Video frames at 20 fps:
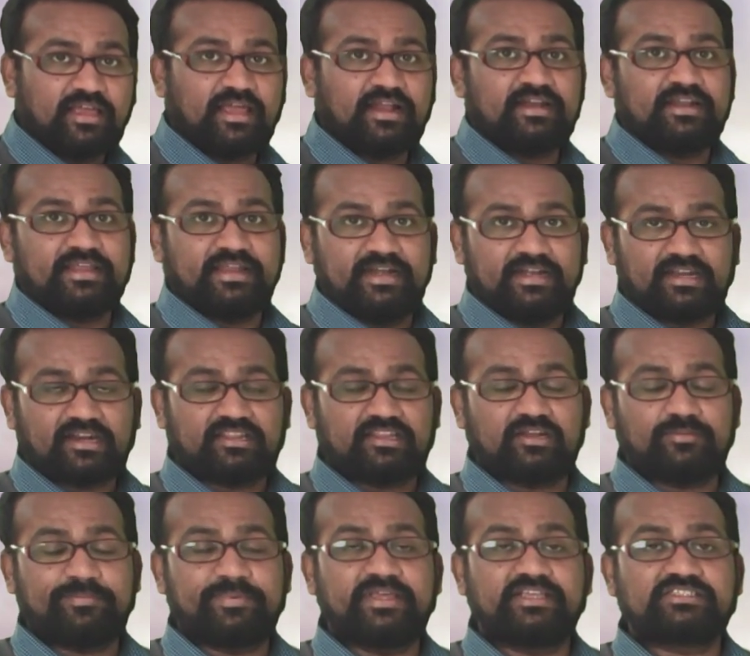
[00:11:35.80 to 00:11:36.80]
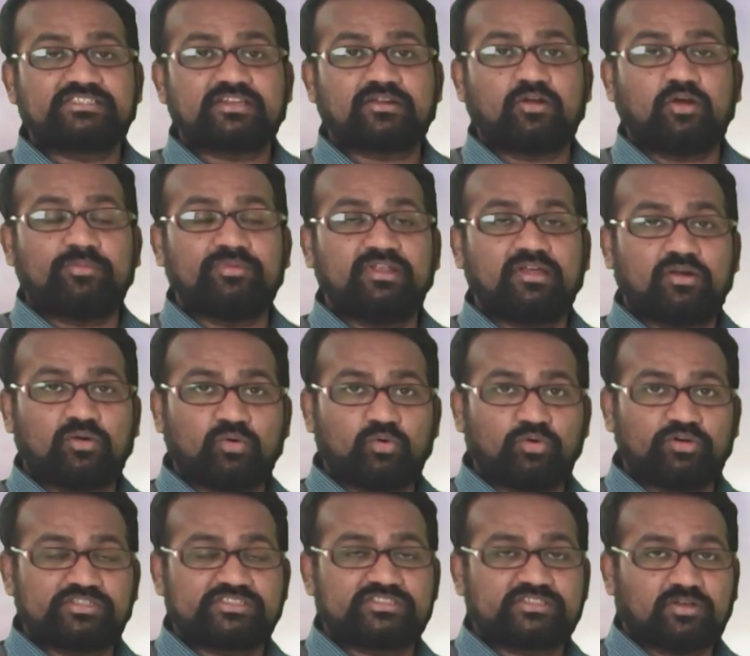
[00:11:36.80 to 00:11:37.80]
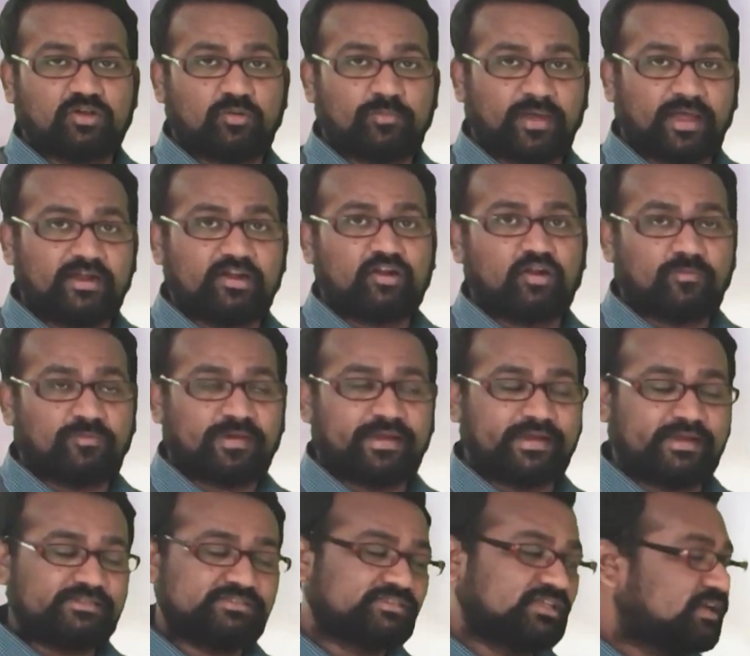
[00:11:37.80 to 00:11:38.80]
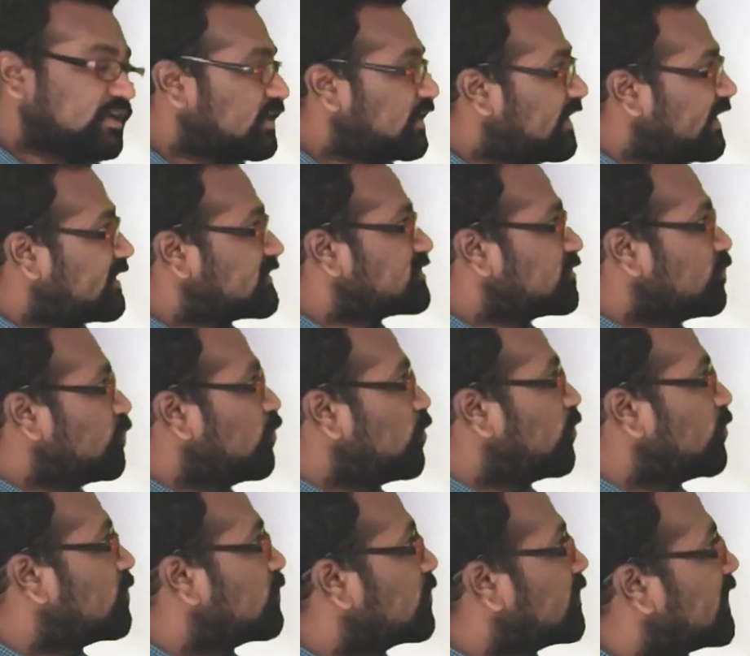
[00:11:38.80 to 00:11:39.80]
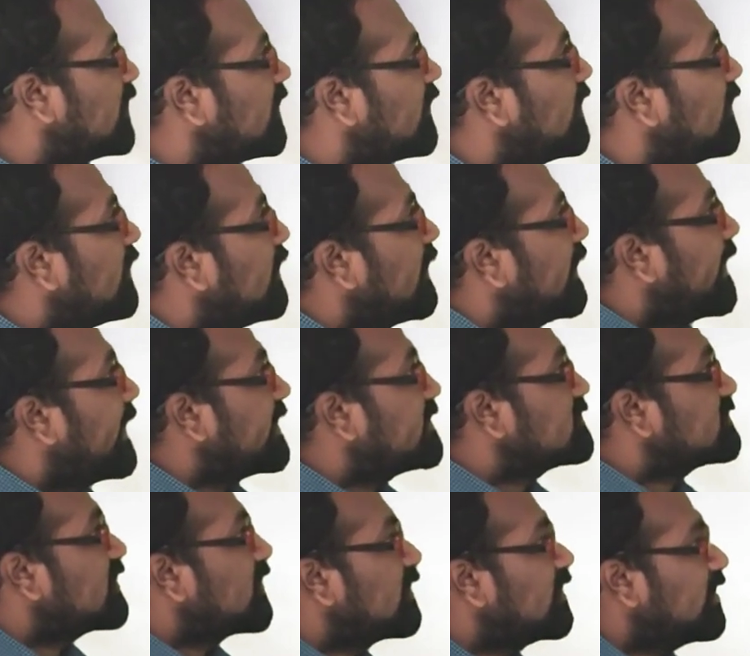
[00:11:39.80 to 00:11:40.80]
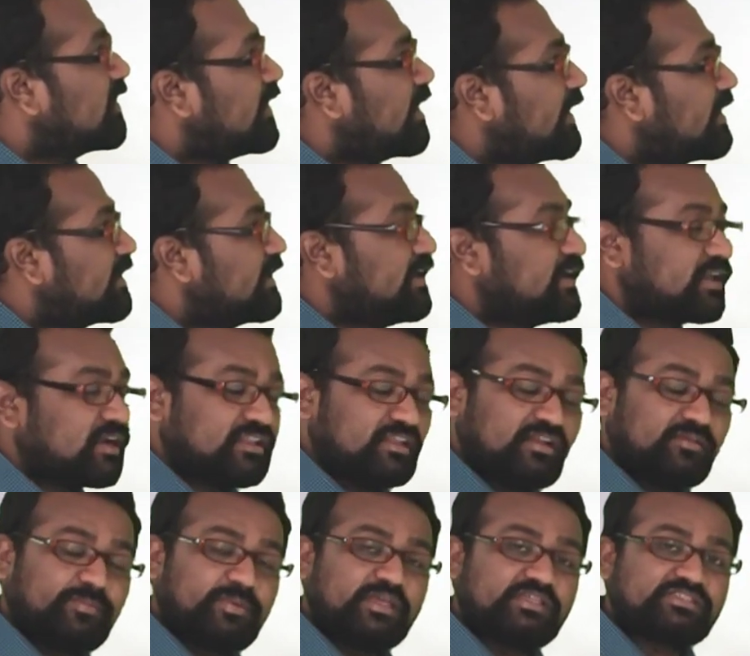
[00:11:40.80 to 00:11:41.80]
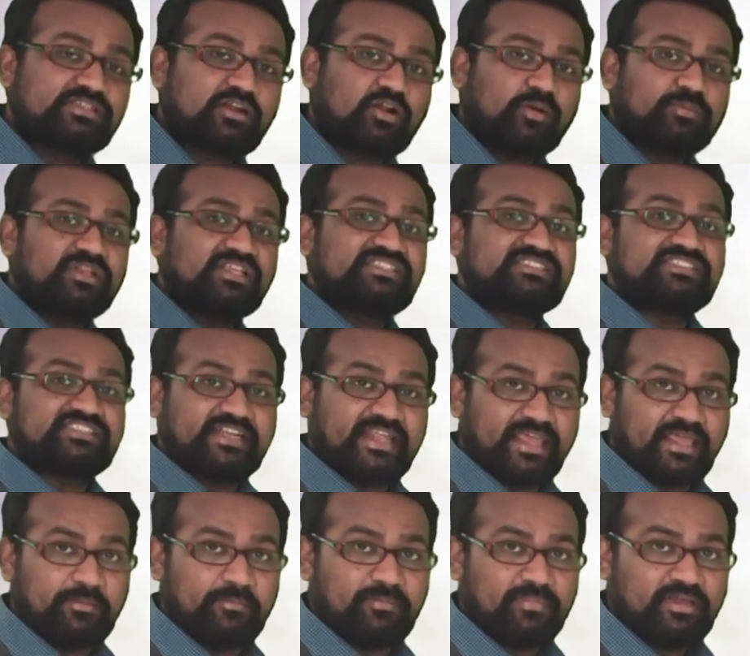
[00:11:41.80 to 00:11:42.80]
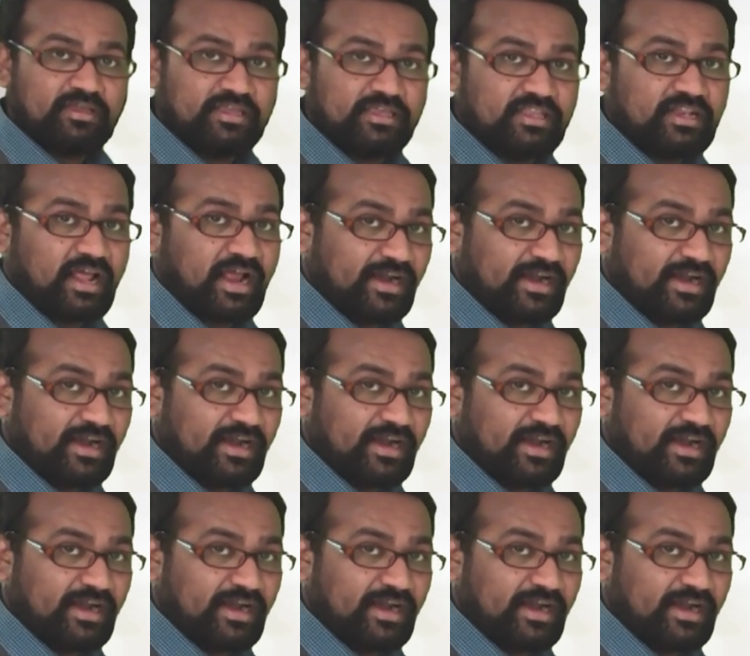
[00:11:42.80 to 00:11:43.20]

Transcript: and internal feature of the roots of hydrophytes. Let's move to the external and internal feature of the stem in